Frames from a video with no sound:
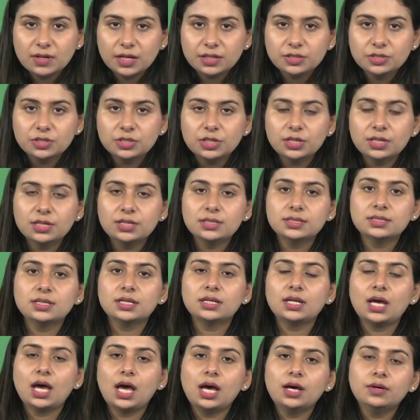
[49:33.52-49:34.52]
structures,
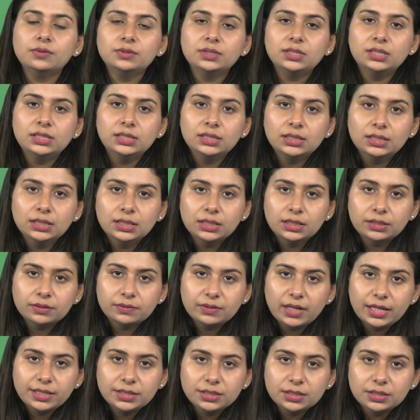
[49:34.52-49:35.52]
that how the
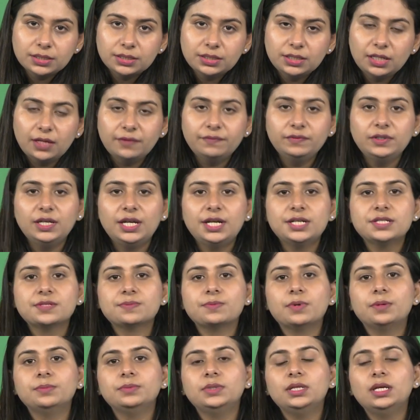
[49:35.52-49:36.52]
writer
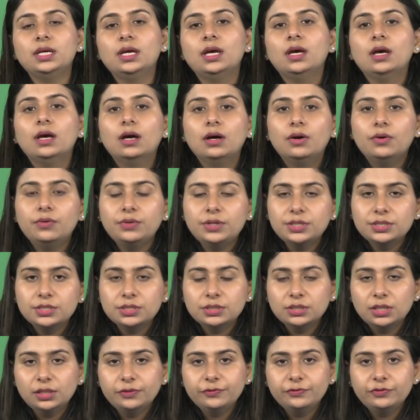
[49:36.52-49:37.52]
deviates from the
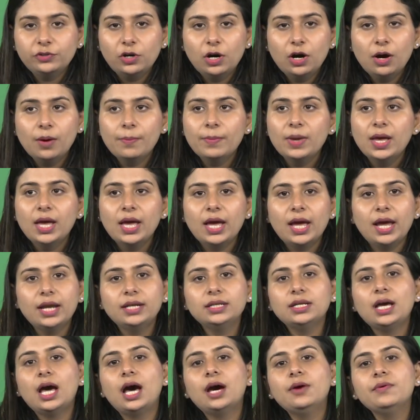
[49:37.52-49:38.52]
original form,
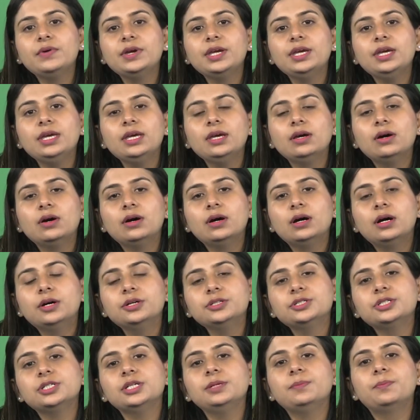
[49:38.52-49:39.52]
and how he
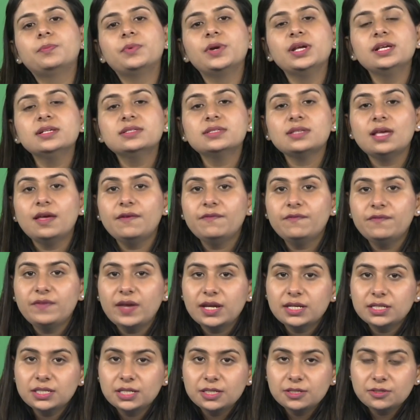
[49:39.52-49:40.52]
or she brings
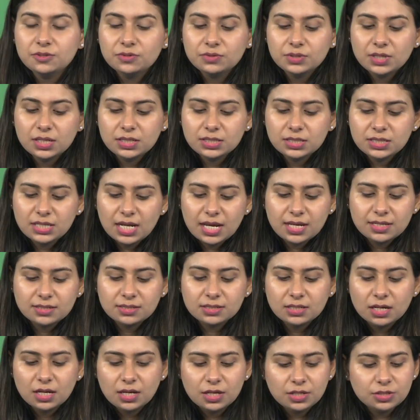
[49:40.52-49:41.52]
effect into the
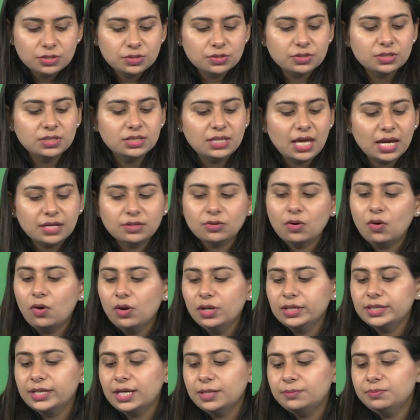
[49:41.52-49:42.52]
text, so that
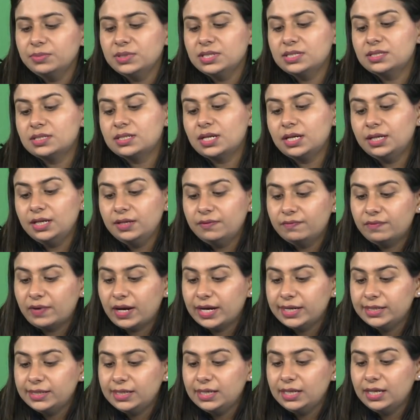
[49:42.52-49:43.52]
all can be studied
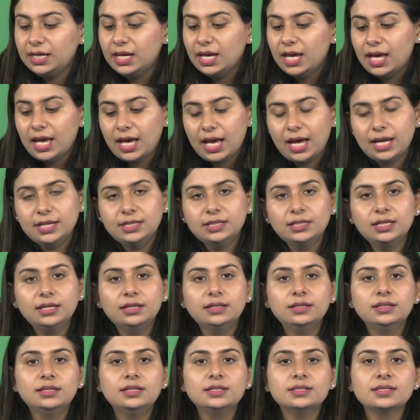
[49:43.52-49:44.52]
widely and
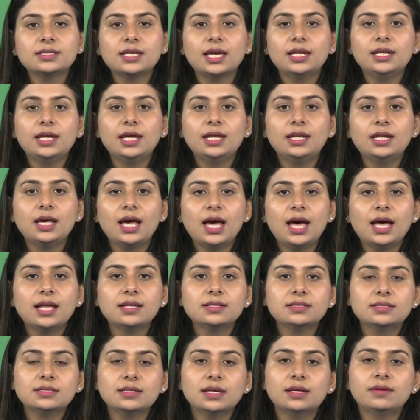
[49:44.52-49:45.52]
learners can
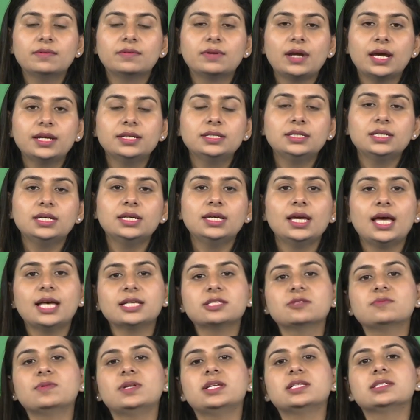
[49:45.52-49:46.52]
enhance their writing
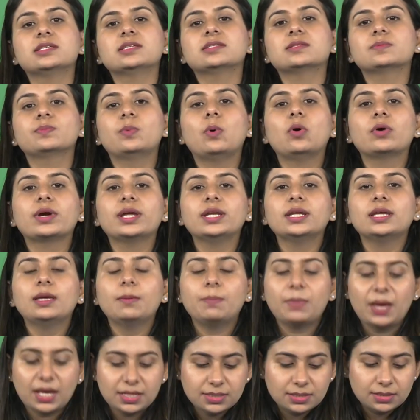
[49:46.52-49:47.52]
as well as the spoken
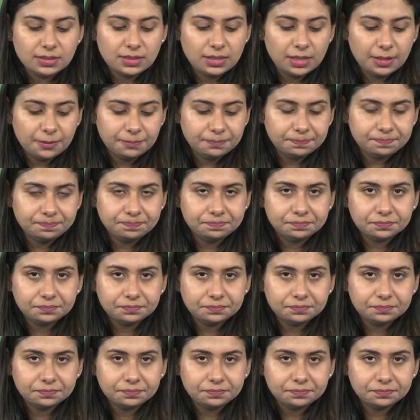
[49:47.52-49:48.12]
capacity.